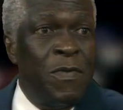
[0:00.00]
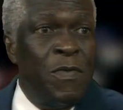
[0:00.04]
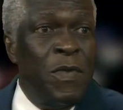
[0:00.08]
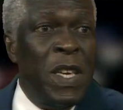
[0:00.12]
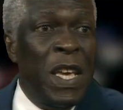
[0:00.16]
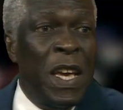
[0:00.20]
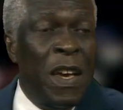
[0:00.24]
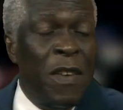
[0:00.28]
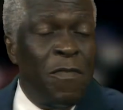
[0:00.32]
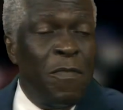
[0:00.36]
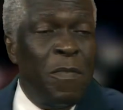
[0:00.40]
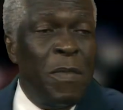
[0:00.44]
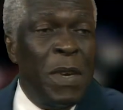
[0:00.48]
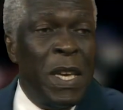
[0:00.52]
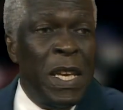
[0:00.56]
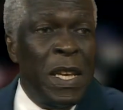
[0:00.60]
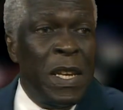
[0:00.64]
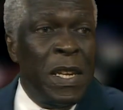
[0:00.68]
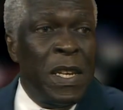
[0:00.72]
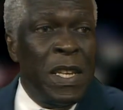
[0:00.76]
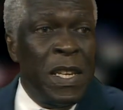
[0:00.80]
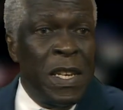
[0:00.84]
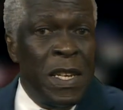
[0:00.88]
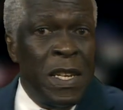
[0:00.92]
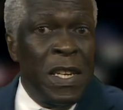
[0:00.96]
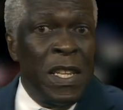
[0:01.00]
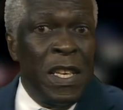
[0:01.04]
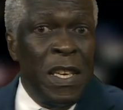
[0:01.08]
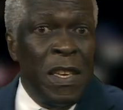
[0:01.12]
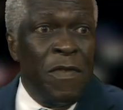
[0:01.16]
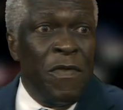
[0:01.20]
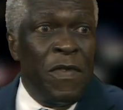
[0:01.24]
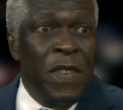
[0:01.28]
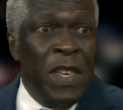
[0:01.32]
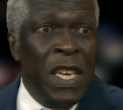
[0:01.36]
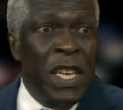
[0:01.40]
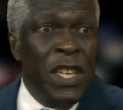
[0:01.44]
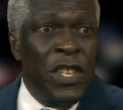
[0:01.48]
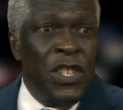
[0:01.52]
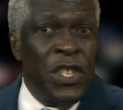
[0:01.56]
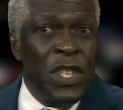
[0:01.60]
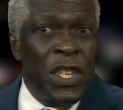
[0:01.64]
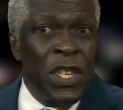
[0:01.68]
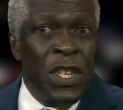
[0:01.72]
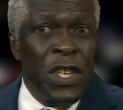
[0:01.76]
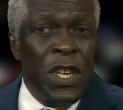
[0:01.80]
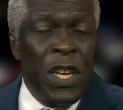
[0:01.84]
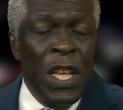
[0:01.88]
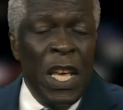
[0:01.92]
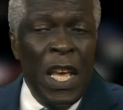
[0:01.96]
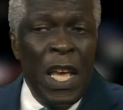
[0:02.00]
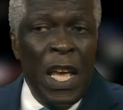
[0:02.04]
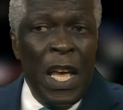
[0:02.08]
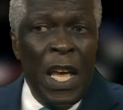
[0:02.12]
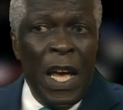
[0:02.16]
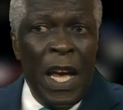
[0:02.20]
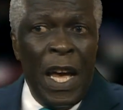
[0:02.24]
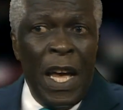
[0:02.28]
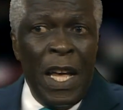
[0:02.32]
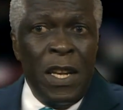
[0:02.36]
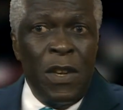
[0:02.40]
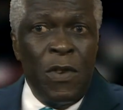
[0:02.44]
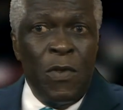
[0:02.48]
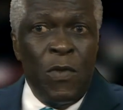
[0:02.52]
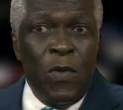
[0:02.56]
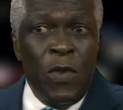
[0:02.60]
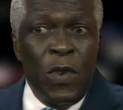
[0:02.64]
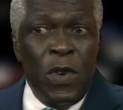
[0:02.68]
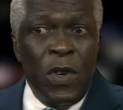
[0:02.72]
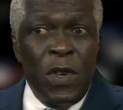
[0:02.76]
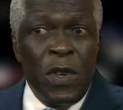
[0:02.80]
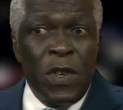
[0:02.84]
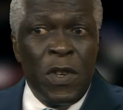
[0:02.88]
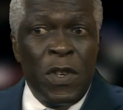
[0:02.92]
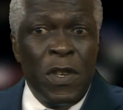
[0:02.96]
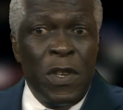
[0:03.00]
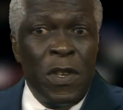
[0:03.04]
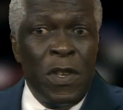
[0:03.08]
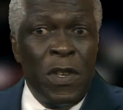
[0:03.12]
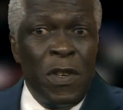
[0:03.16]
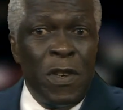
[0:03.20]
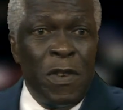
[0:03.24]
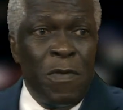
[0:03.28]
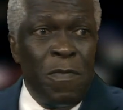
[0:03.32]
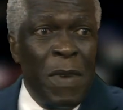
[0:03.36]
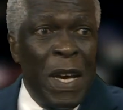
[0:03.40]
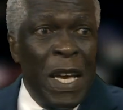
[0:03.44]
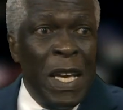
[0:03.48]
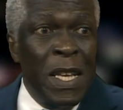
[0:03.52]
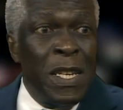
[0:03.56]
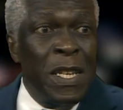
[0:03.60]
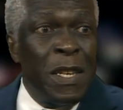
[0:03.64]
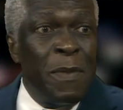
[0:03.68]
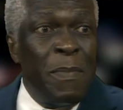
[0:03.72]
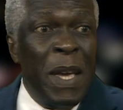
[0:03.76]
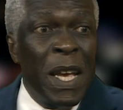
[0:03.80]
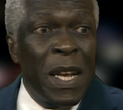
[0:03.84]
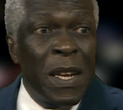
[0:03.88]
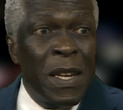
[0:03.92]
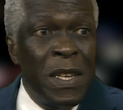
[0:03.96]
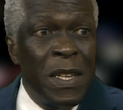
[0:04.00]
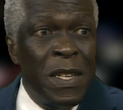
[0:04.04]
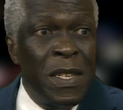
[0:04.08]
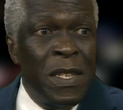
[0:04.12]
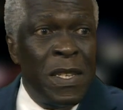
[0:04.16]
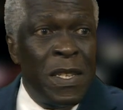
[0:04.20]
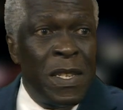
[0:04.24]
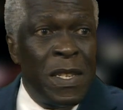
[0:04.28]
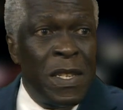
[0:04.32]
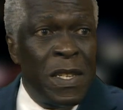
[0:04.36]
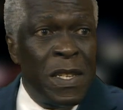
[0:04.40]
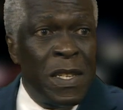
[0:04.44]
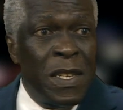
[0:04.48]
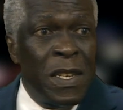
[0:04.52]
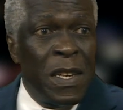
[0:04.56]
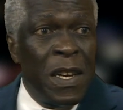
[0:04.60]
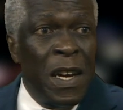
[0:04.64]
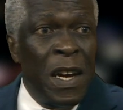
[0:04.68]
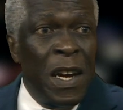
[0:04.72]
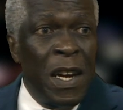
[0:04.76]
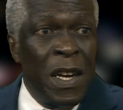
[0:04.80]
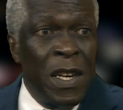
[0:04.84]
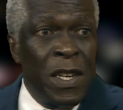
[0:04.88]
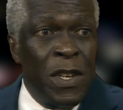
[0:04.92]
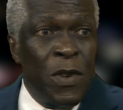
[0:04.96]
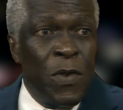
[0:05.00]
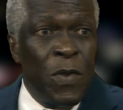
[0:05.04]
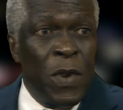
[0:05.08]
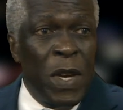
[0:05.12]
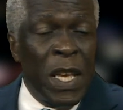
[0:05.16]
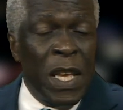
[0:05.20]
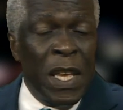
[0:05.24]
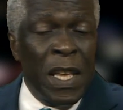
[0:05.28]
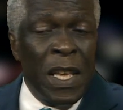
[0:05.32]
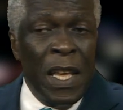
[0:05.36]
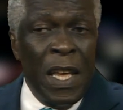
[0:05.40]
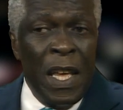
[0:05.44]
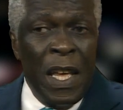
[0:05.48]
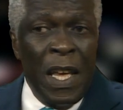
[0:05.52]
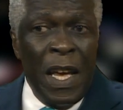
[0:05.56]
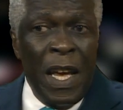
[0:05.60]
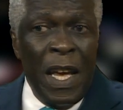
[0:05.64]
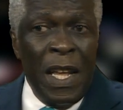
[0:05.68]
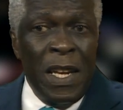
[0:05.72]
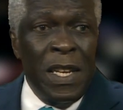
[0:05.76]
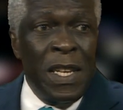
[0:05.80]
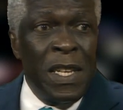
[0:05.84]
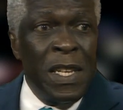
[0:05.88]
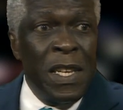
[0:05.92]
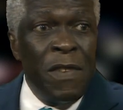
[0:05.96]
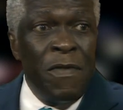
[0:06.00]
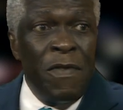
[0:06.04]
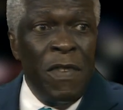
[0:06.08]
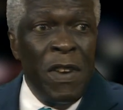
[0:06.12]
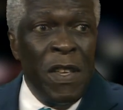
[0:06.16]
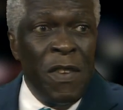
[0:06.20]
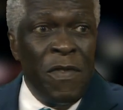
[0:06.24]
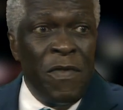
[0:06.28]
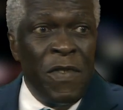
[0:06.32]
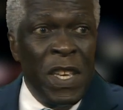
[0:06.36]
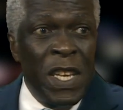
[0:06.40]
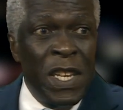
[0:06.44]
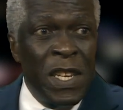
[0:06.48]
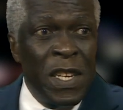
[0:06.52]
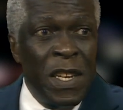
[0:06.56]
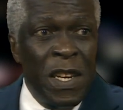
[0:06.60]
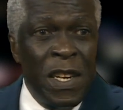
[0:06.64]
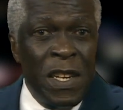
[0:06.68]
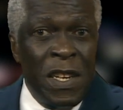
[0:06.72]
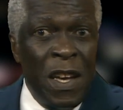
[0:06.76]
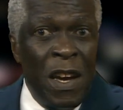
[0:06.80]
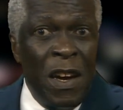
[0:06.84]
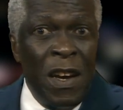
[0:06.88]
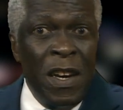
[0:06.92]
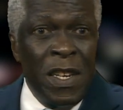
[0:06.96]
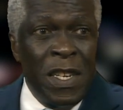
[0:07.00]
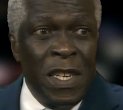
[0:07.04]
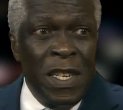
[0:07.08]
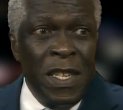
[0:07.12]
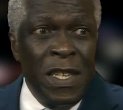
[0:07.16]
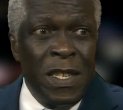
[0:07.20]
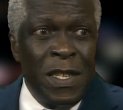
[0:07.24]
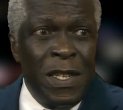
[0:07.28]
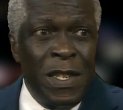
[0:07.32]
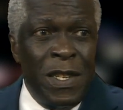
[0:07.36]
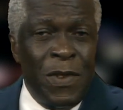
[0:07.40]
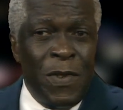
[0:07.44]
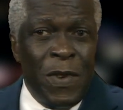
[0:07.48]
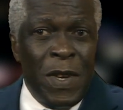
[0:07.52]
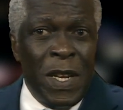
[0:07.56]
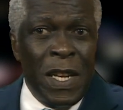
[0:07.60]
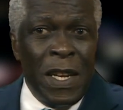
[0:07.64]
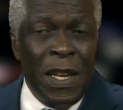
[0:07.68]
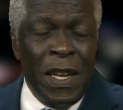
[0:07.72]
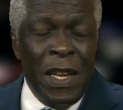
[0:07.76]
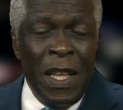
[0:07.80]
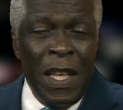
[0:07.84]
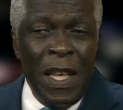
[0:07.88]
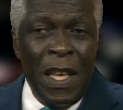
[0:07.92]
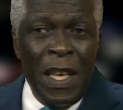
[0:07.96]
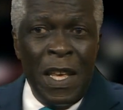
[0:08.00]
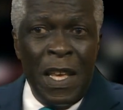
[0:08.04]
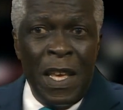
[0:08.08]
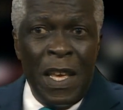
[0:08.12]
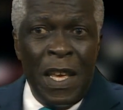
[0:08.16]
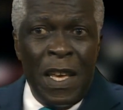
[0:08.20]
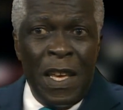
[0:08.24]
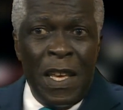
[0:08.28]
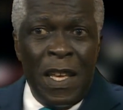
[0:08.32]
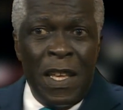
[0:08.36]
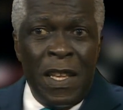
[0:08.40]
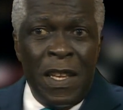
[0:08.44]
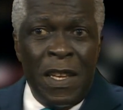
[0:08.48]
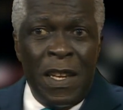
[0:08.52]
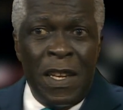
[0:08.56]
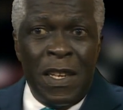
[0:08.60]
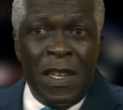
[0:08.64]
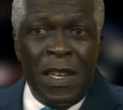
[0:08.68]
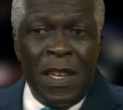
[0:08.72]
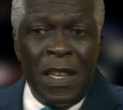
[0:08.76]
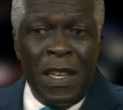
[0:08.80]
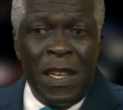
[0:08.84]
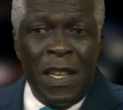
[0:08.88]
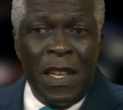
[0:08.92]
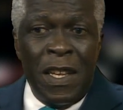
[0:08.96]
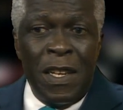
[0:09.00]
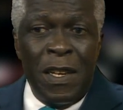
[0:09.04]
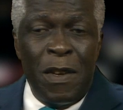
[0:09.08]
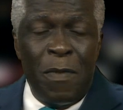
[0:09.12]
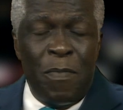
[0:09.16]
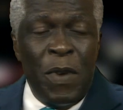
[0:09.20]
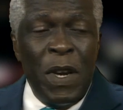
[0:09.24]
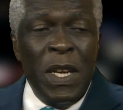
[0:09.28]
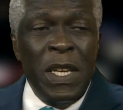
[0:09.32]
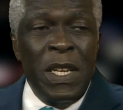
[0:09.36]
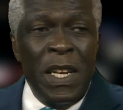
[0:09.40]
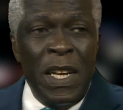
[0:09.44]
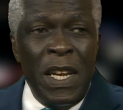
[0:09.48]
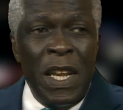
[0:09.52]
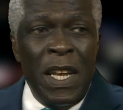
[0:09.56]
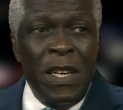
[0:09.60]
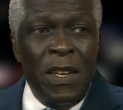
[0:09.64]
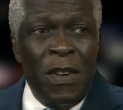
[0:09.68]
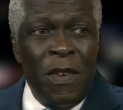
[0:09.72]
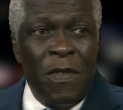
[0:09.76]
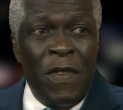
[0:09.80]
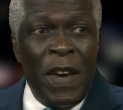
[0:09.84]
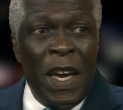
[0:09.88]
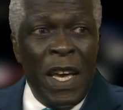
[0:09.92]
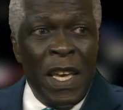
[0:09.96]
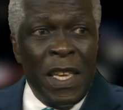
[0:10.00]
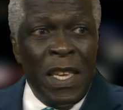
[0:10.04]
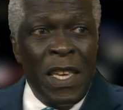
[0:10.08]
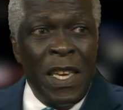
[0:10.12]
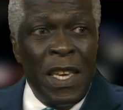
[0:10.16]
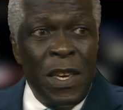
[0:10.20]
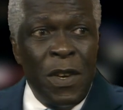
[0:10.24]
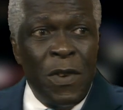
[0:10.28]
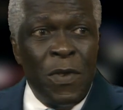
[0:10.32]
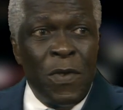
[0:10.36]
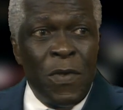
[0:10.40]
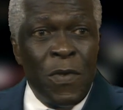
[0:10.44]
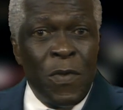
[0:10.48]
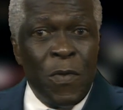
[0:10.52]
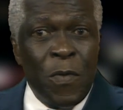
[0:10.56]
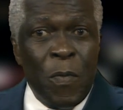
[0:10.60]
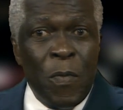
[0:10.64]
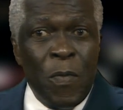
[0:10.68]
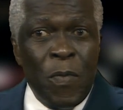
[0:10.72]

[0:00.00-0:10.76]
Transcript: we have made in aviation and the work my inspectors are doing and the Civil Aviation Authority is doing. That the president of ICAO